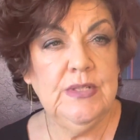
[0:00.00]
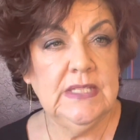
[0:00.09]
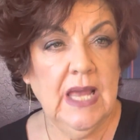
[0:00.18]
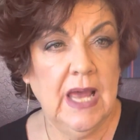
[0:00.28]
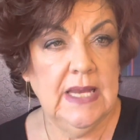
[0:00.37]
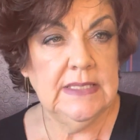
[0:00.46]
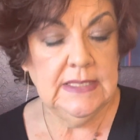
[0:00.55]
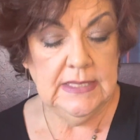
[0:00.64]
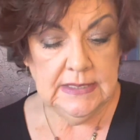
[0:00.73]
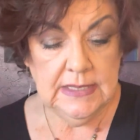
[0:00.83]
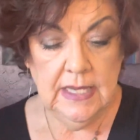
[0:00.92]

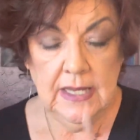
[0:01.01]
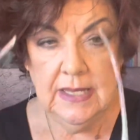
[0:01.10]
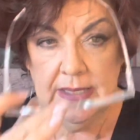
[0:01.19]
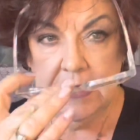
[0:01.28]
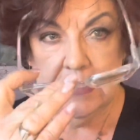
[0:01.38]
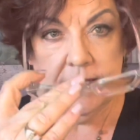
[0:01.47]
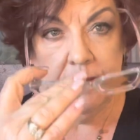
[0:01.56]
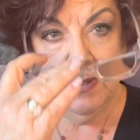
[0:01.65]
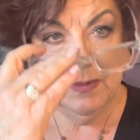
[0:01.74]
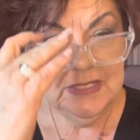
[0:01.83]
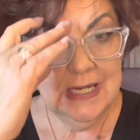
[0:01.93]
sizes. I'm
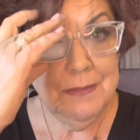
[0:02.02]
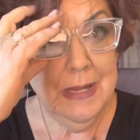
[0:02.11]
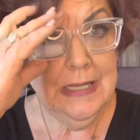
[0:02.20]
going to stick my